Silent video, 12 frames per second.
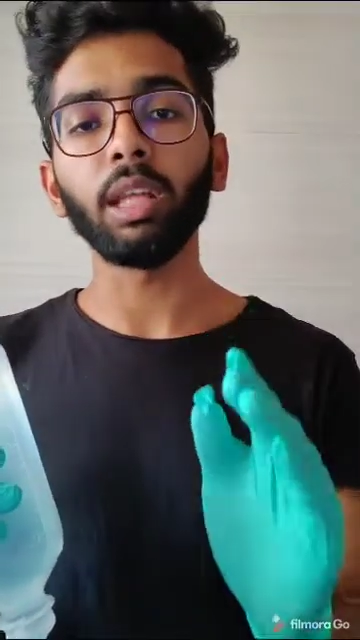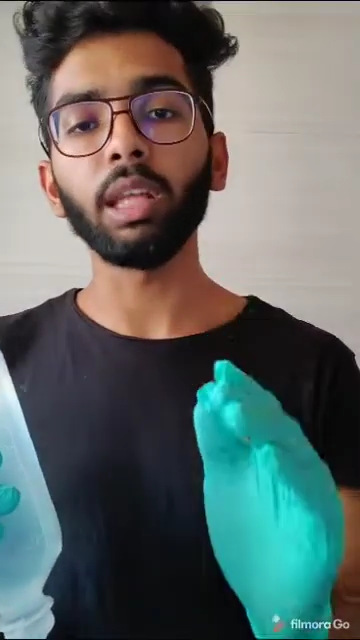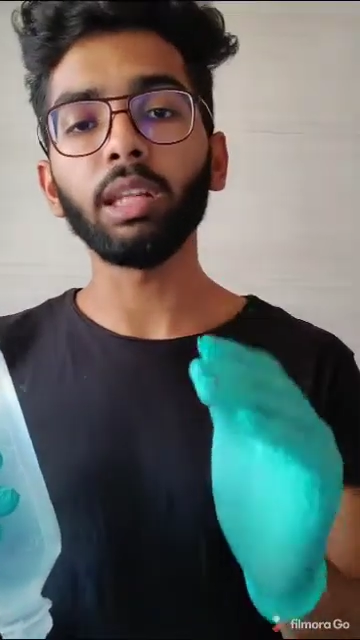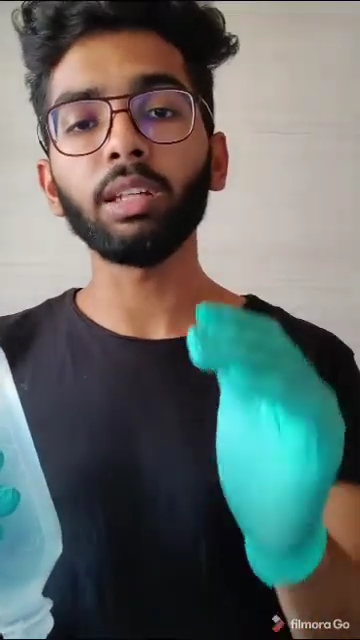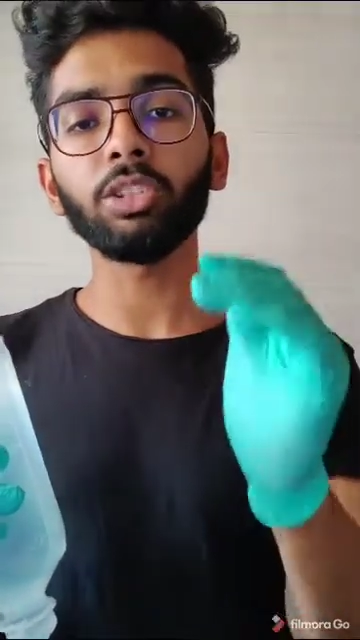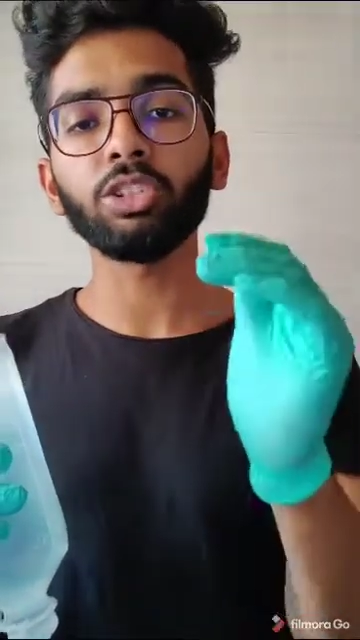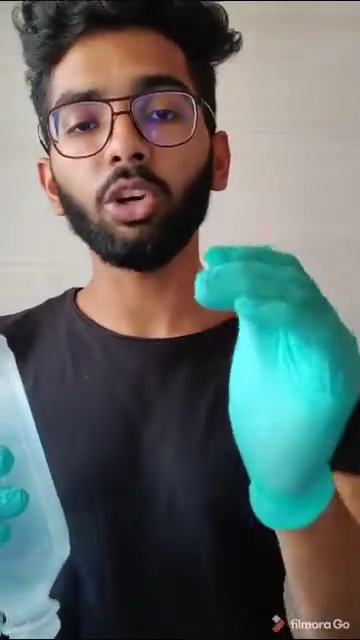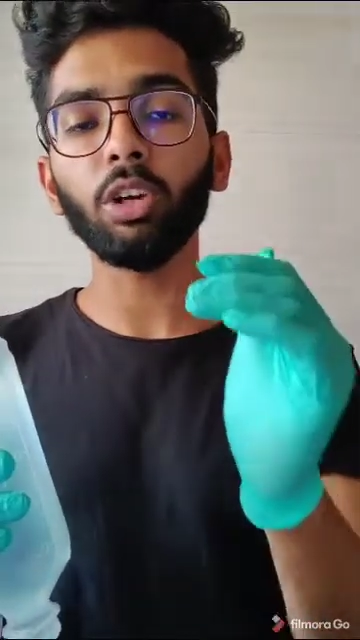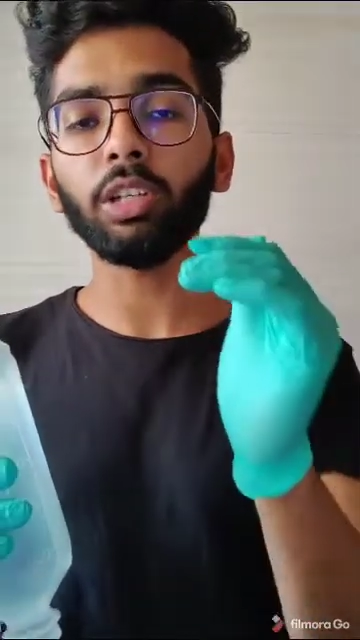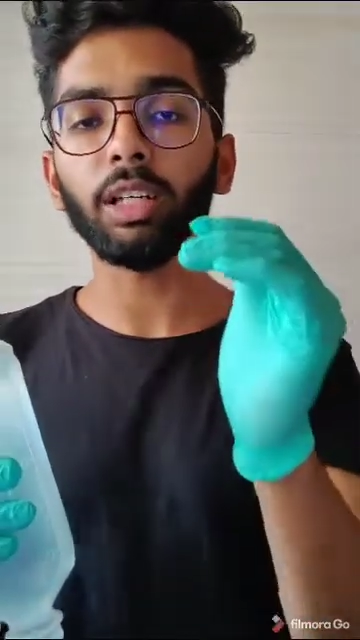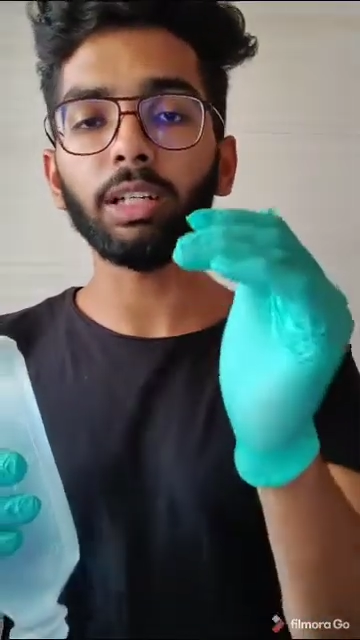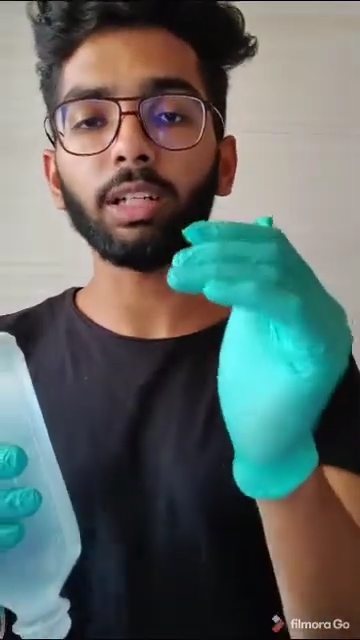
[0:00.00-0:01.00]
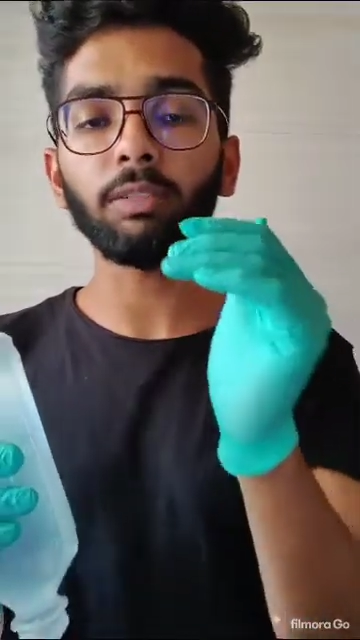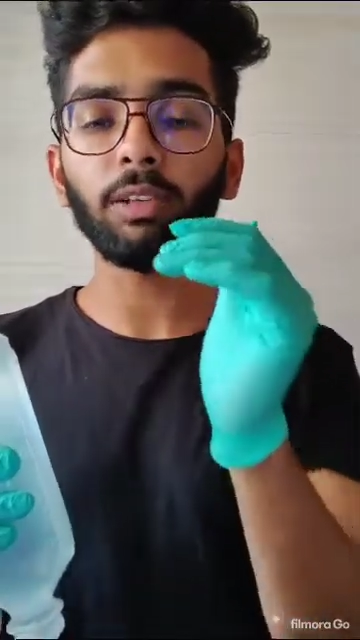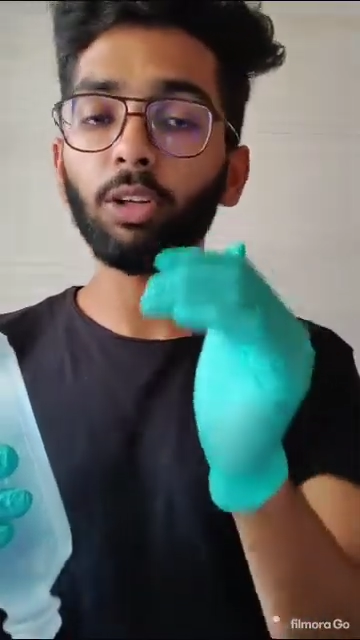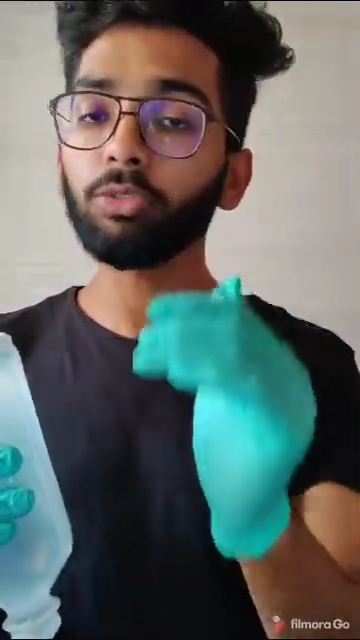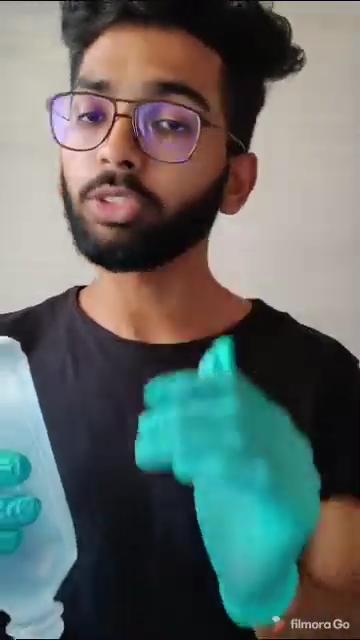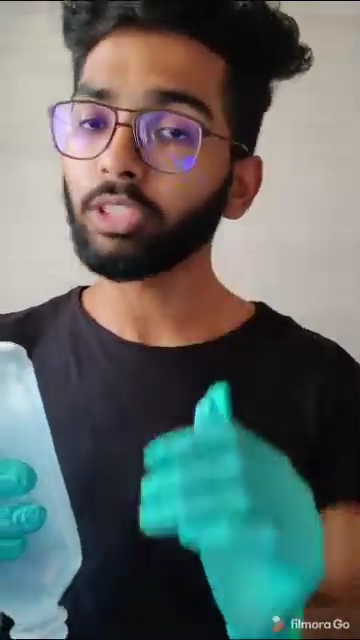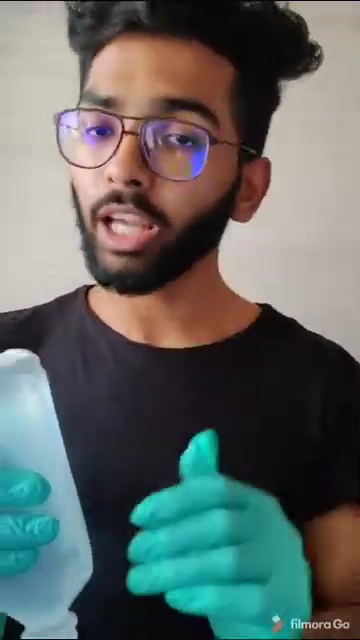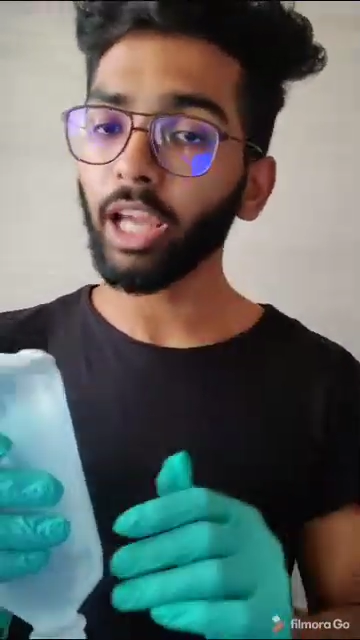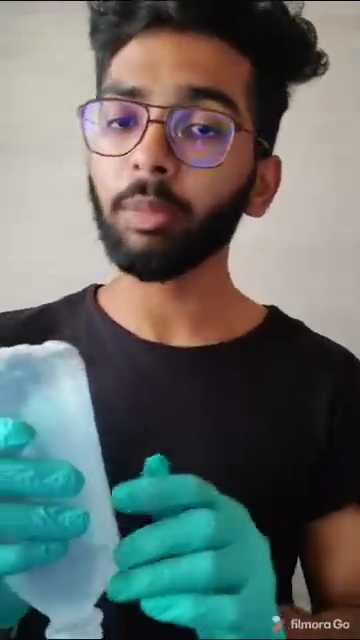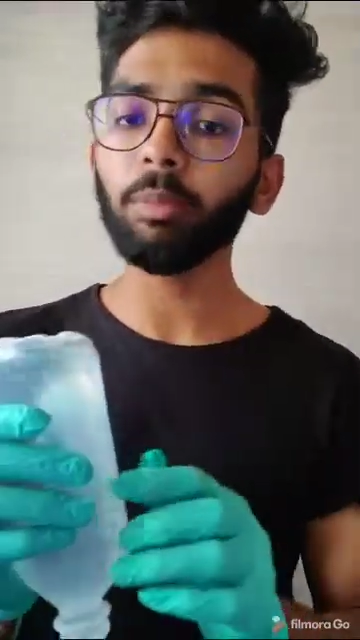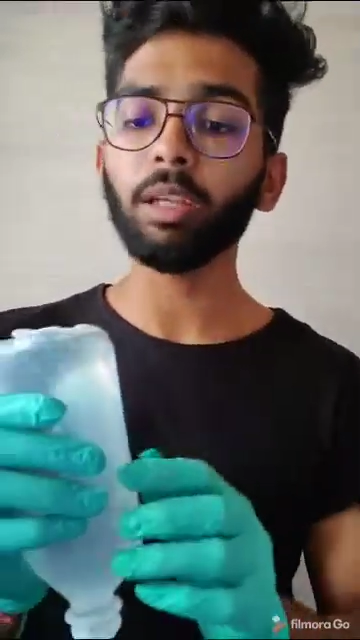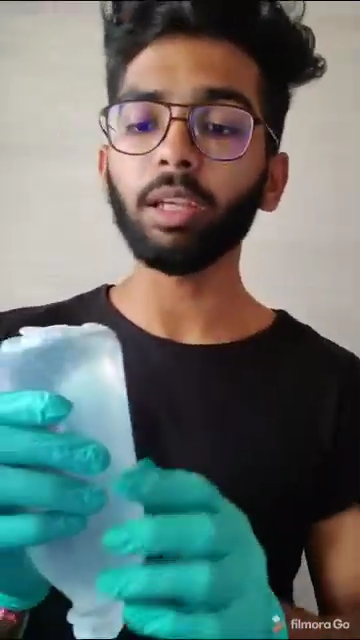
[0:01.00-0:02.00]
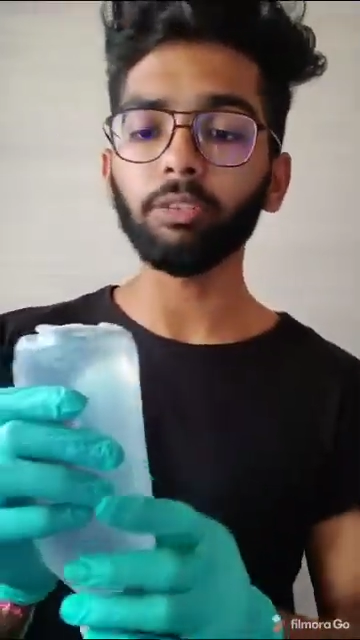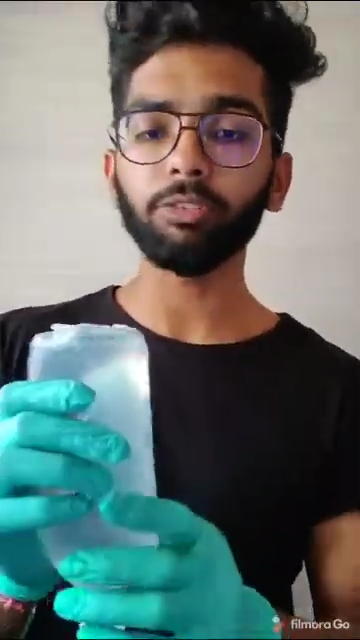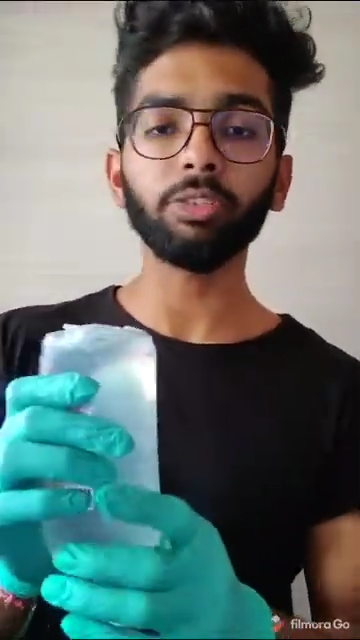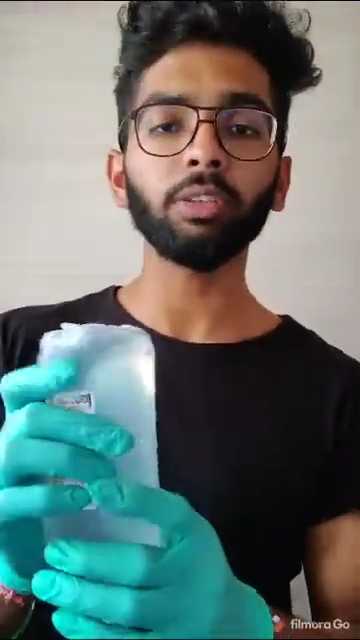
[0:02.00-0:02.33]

in short interval of the time if